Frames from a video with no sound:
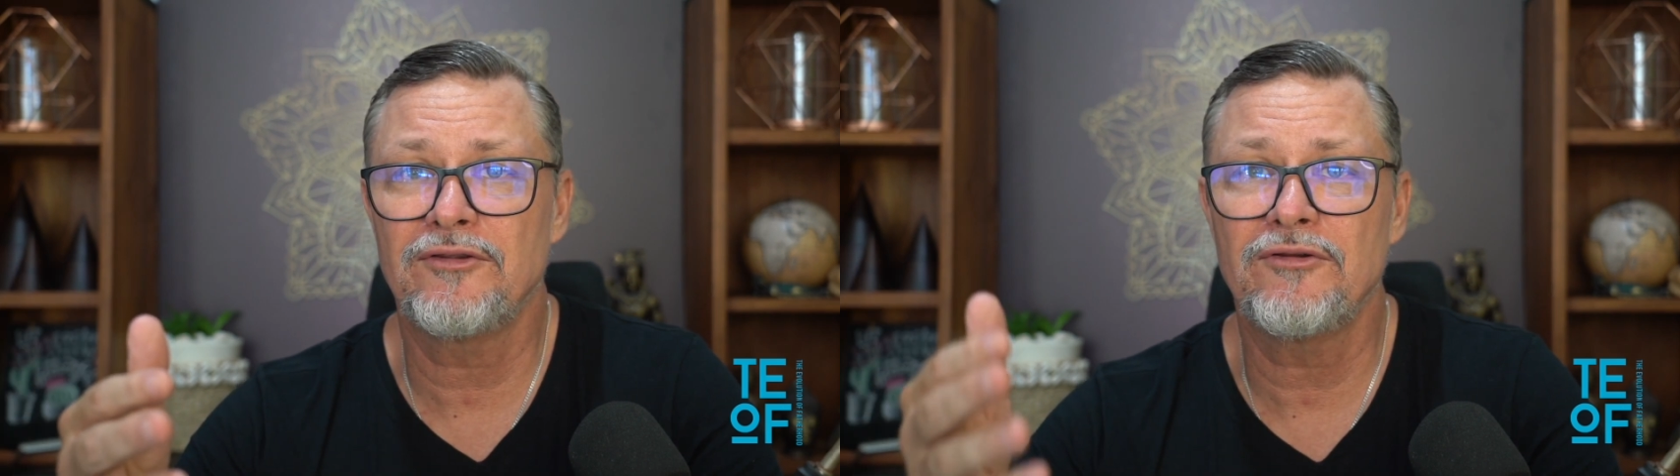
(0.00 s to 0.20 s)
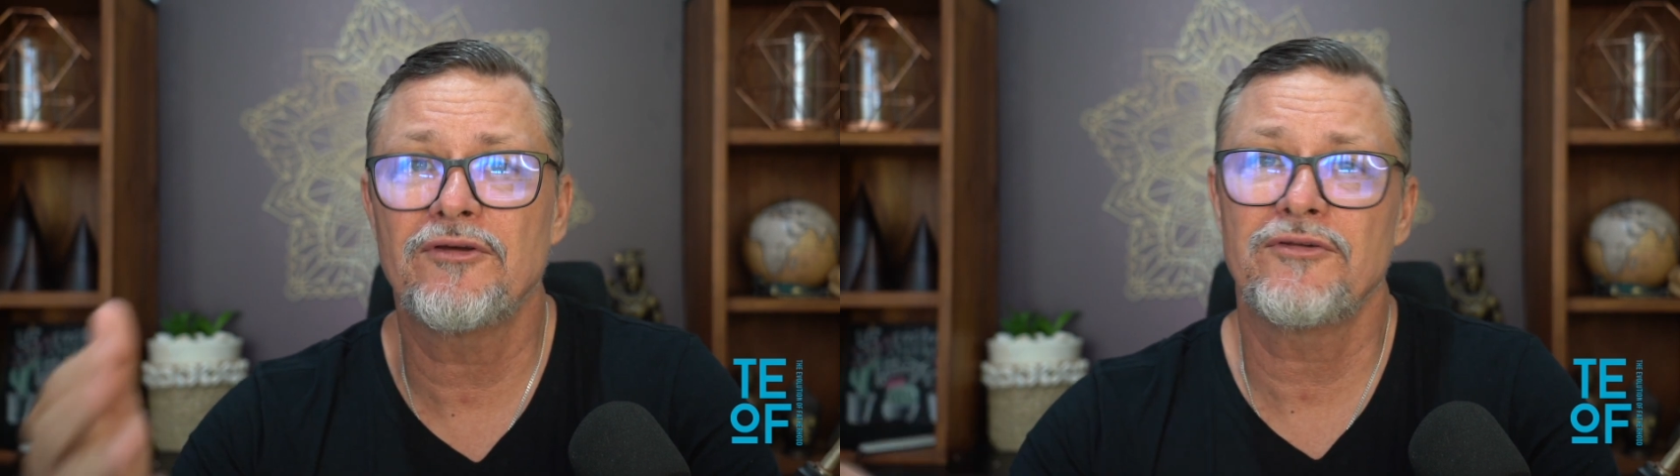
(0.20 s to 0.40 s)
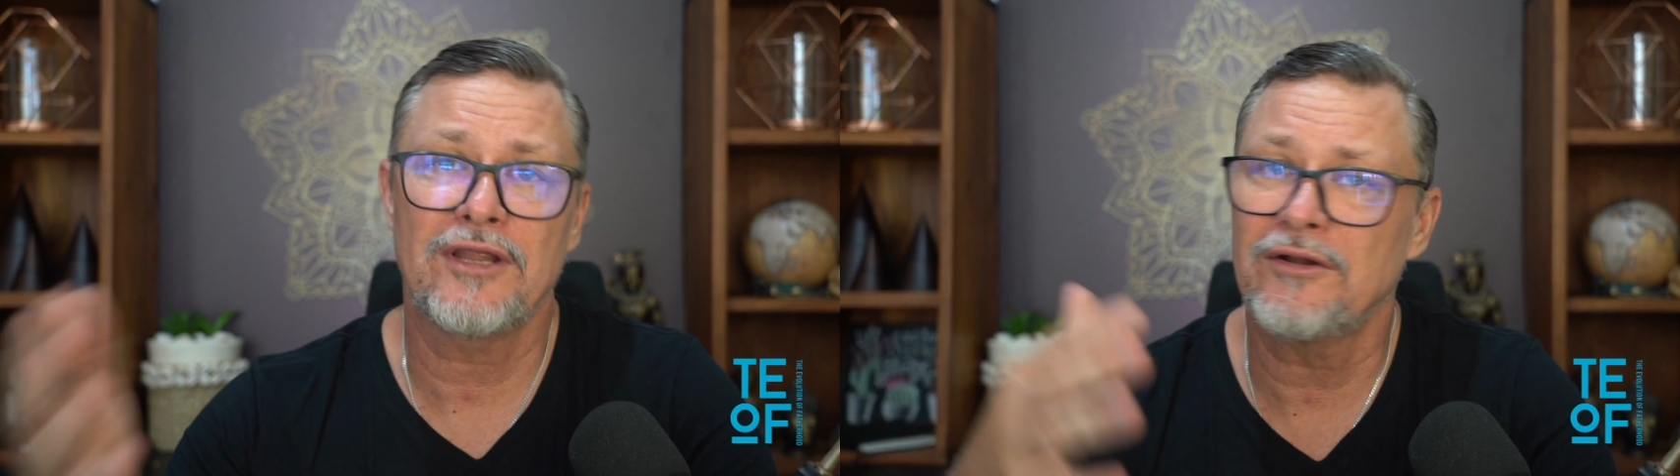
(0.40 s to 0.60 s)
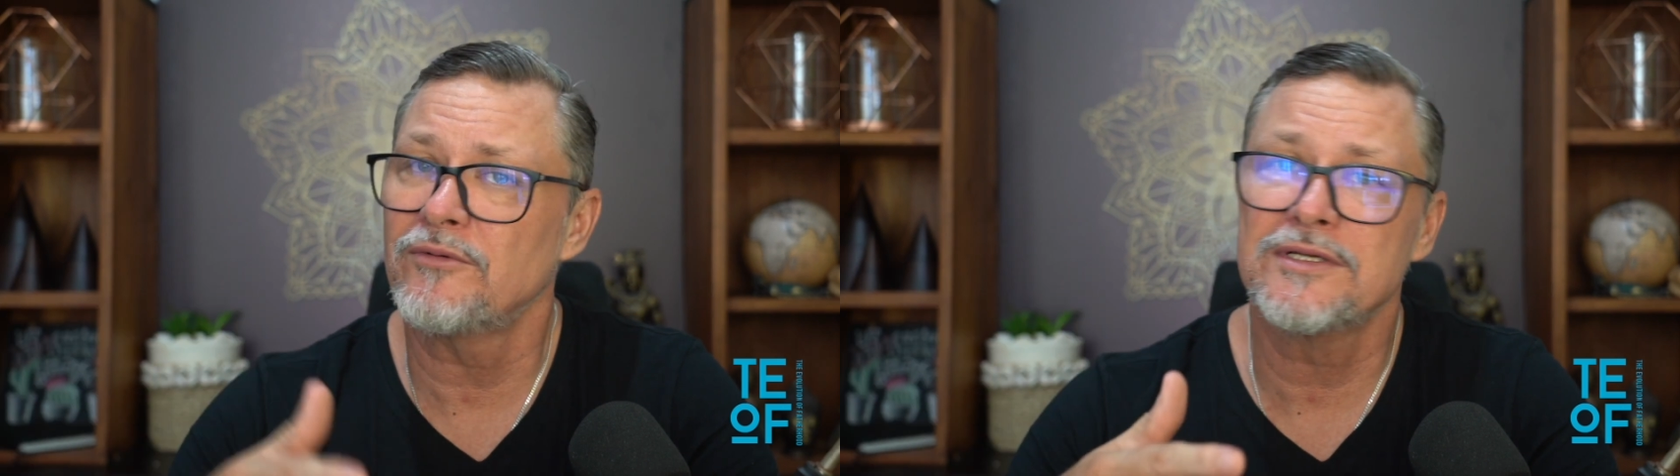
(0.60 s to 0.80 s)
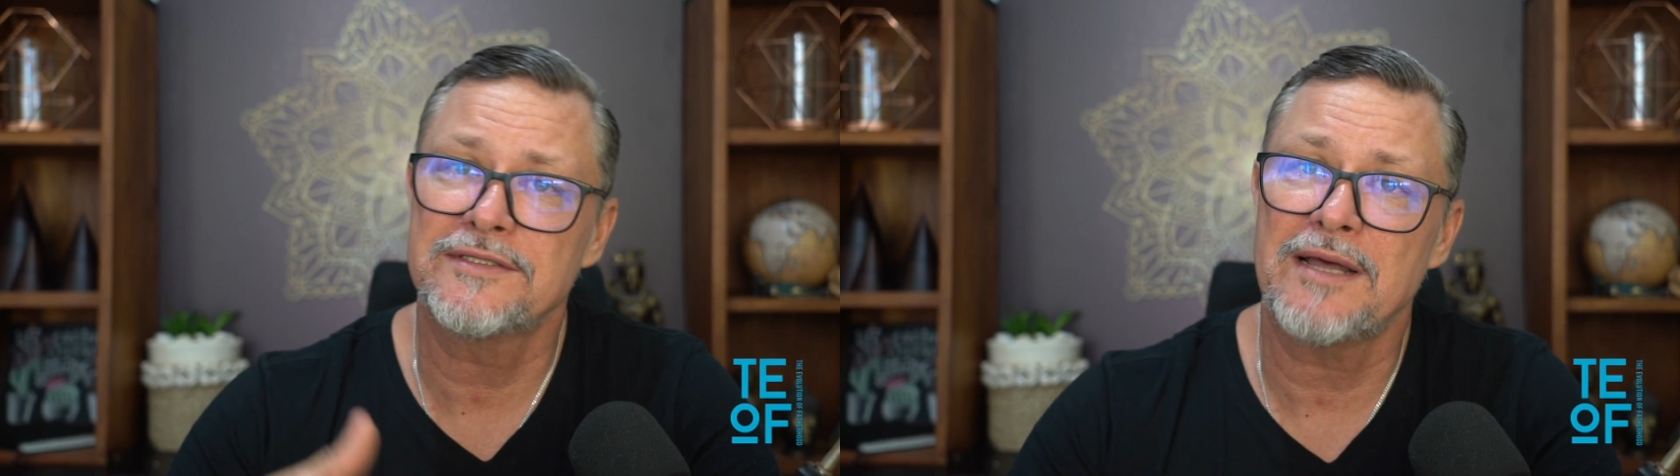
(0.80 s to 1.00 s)
you can
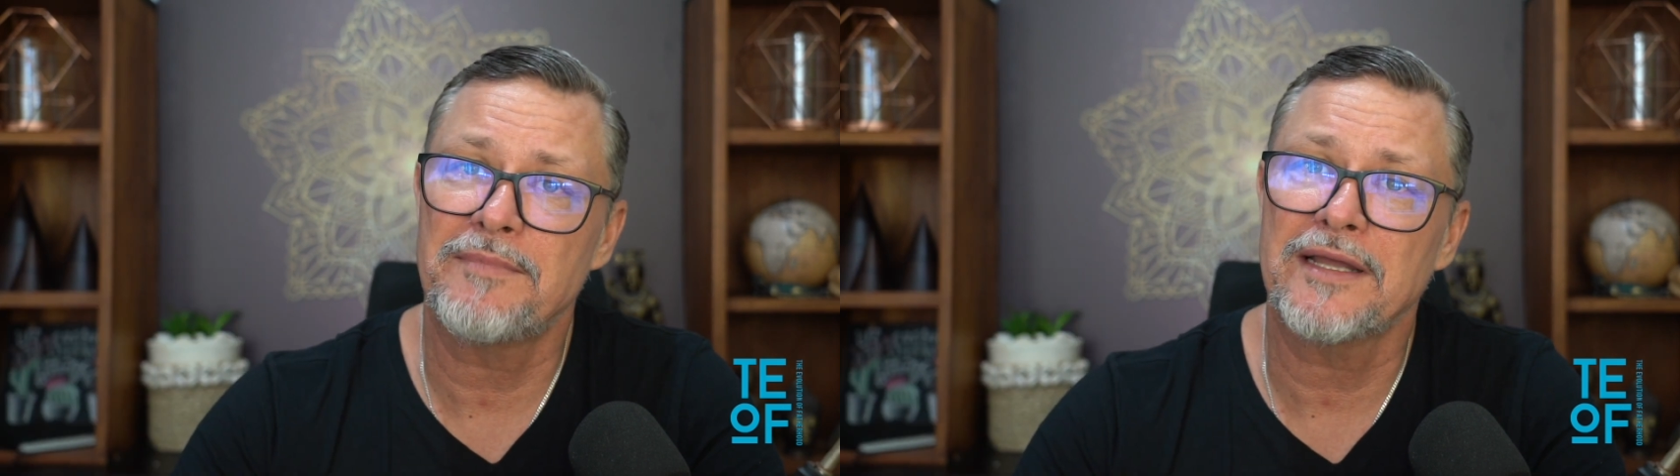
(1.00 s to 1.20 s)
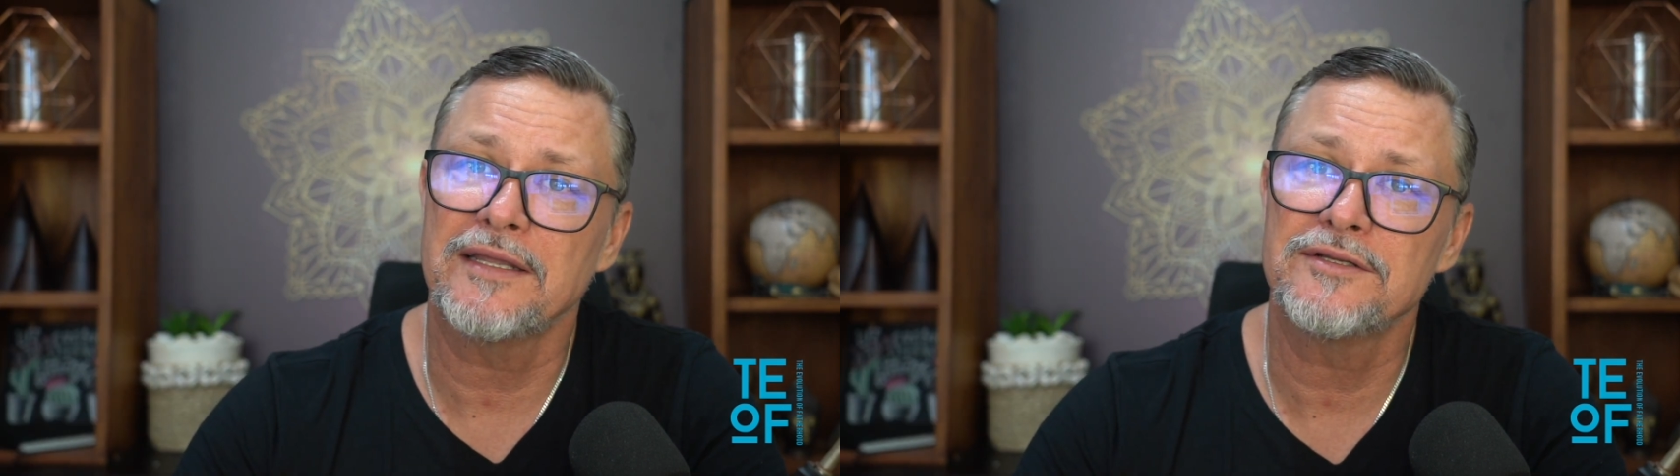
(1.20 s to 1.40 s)
always tap back